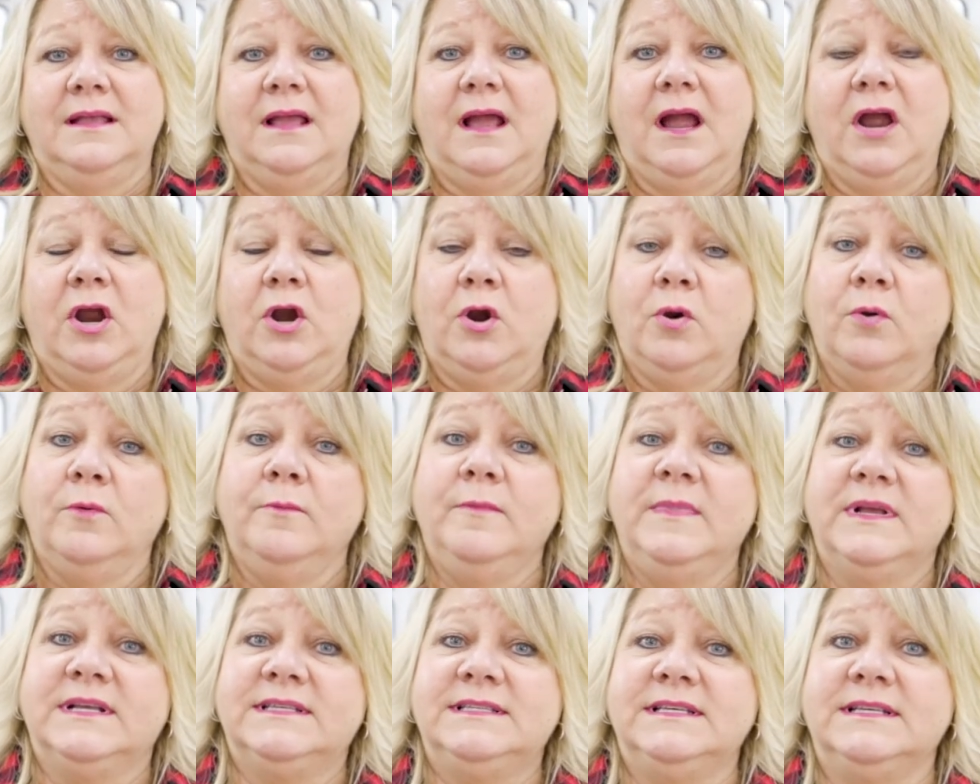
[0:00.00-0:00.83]
our
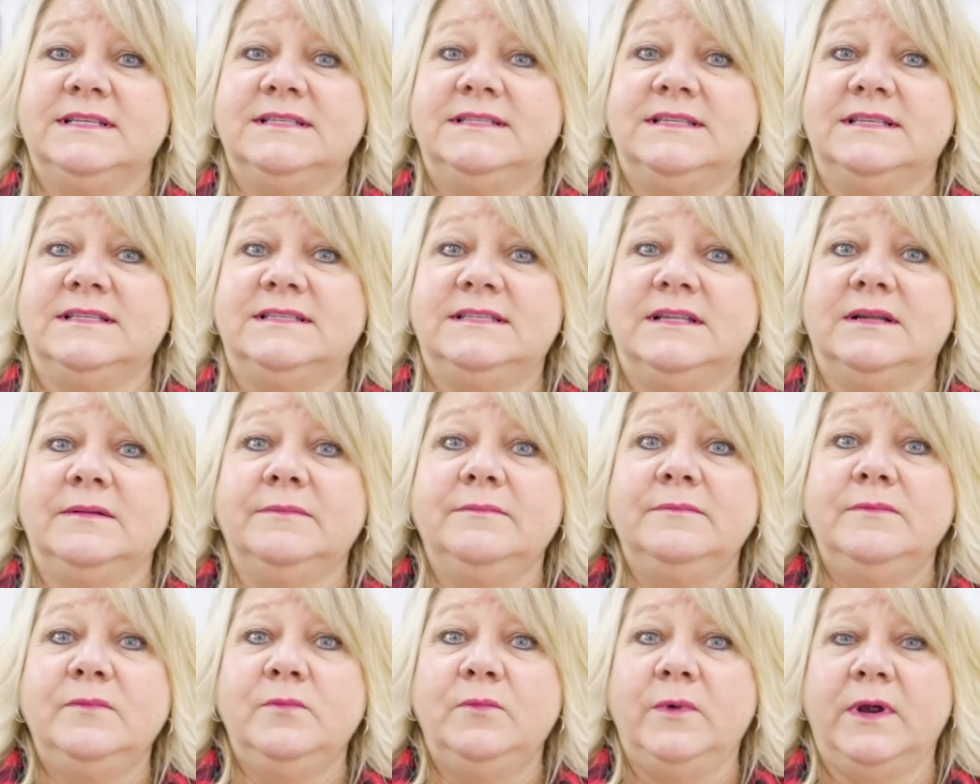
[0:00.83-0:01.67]
own mixing system
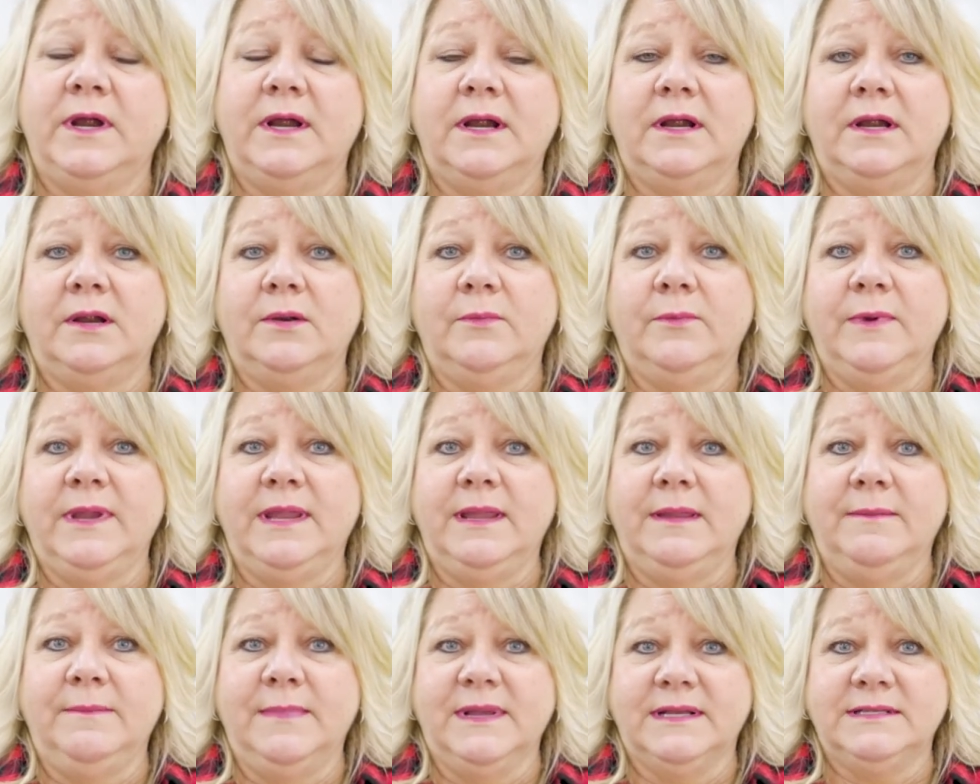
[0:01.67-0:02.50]
where
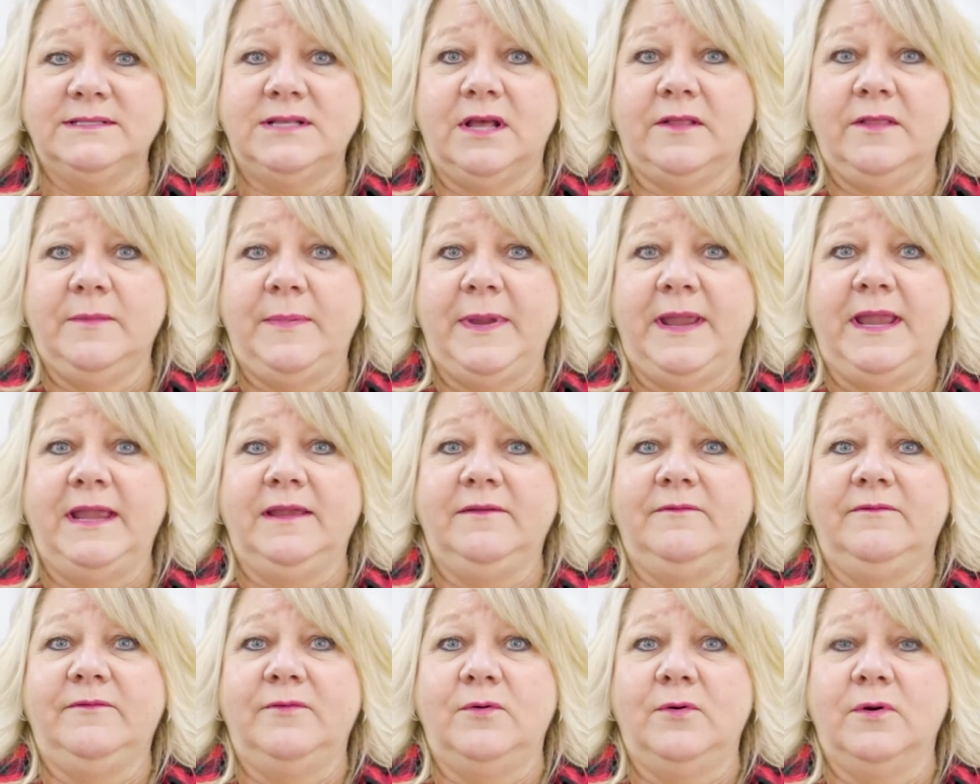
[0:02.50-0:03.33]
we mix all the
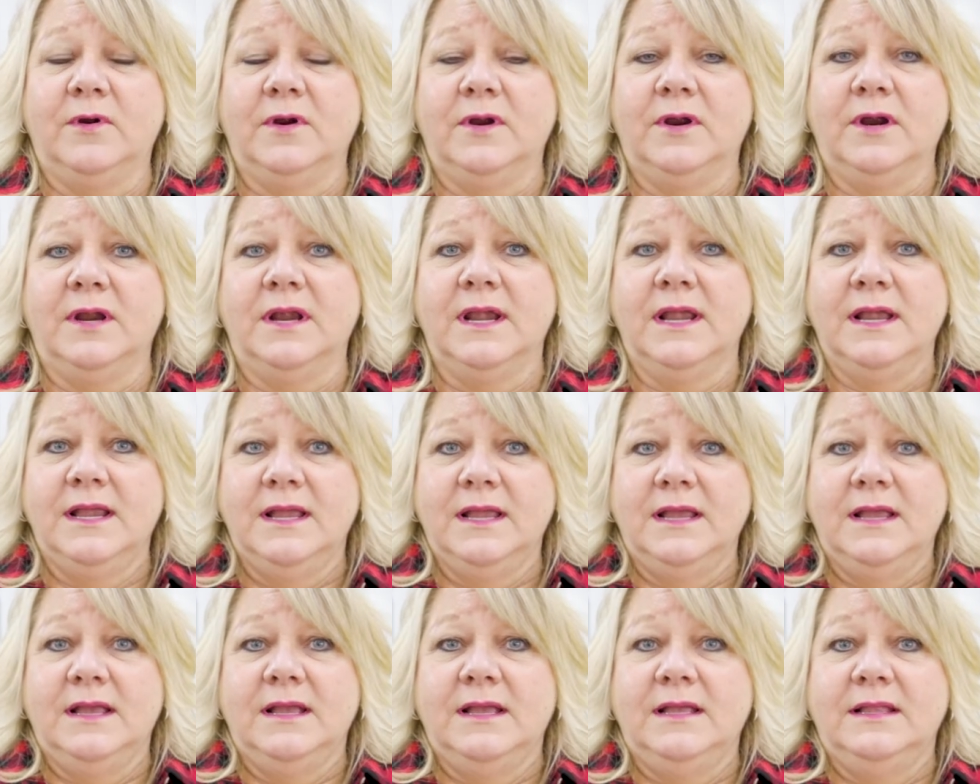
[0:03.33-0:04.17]
paint for
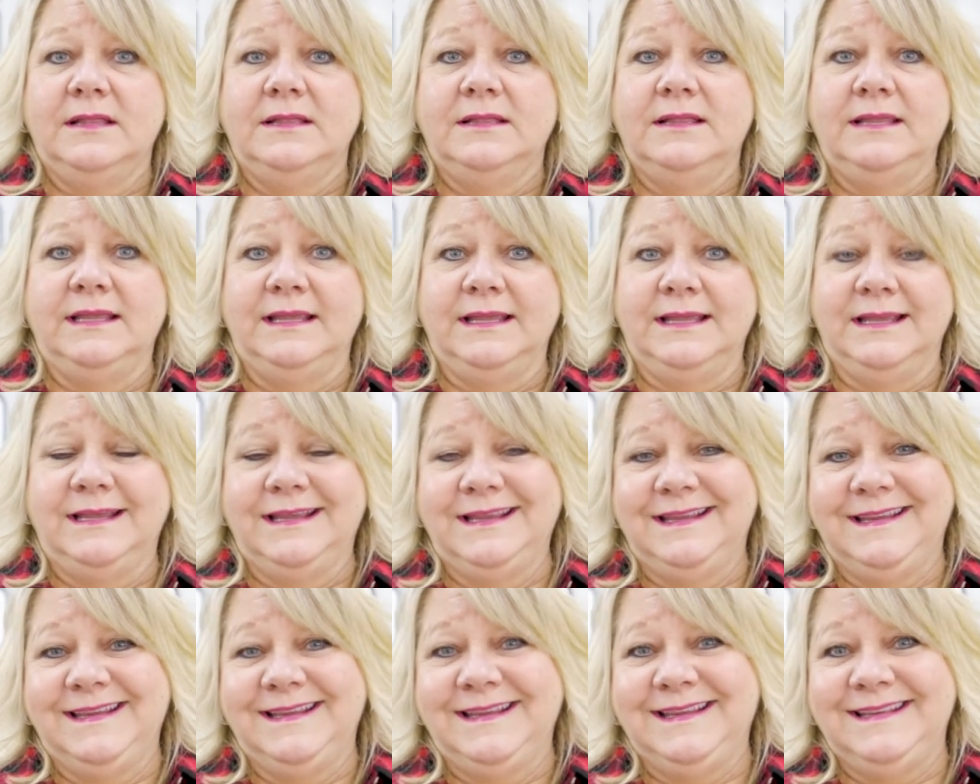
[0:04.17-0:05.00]
the
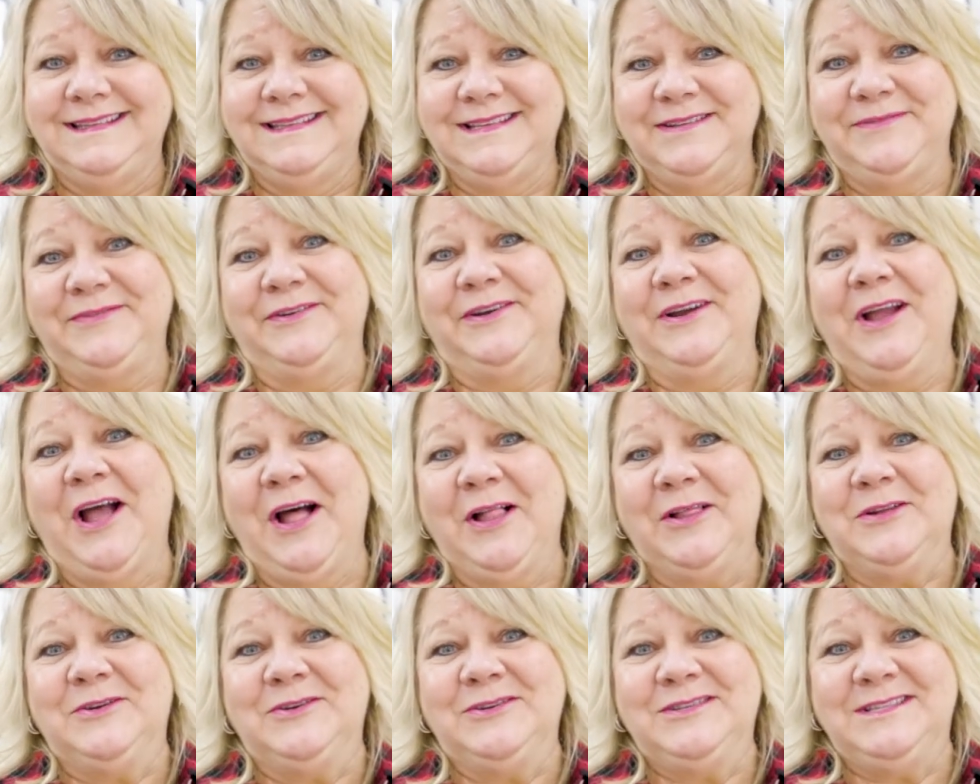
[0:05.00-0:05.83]
different
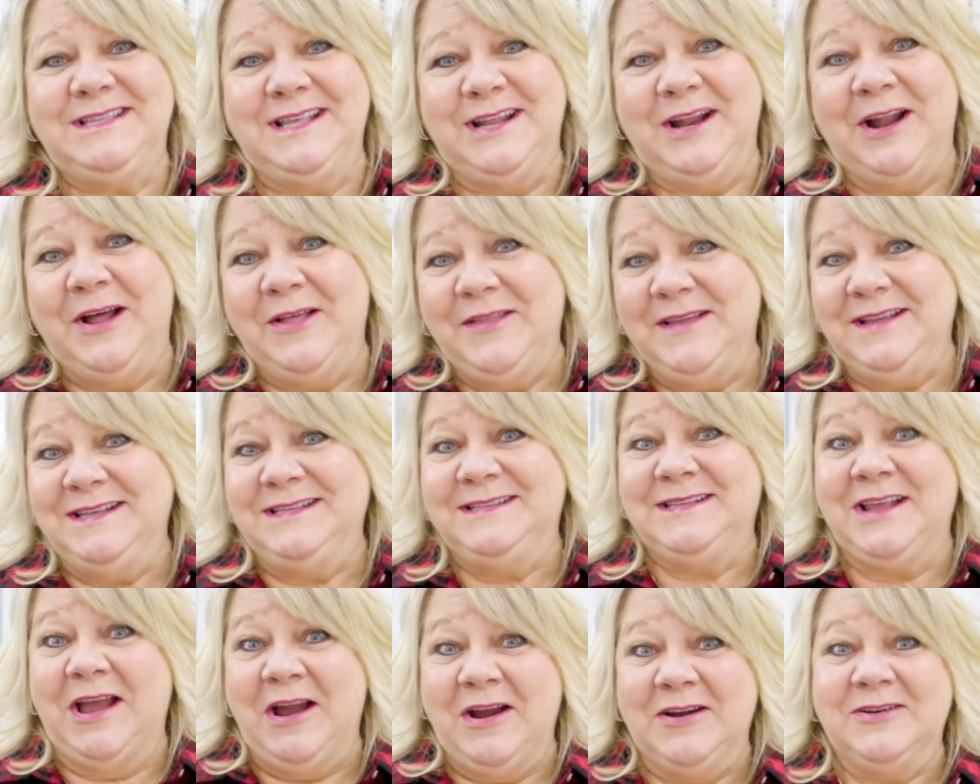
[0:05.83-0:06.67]
colors that all
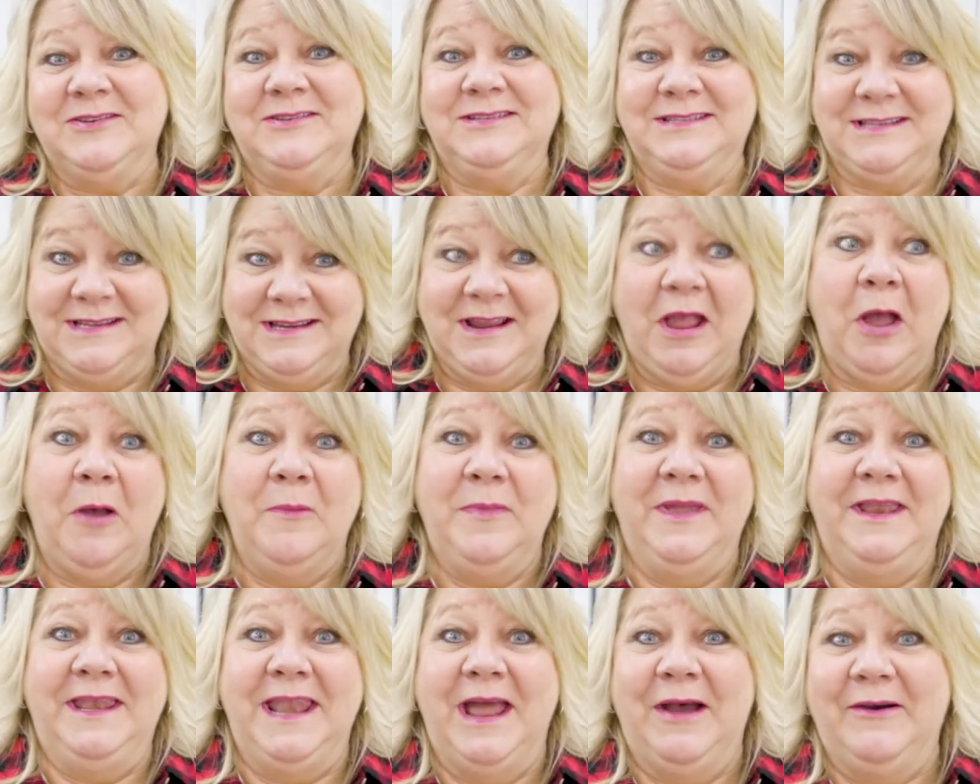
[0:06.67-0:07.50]
these cars come
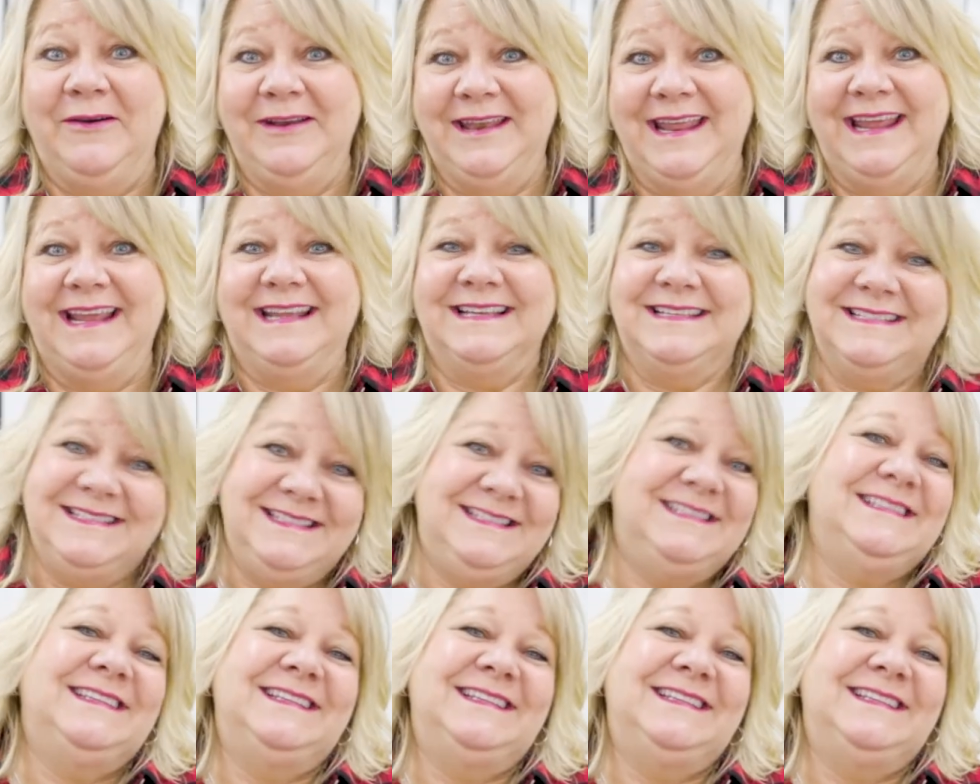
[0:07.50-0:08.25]
in nowadays.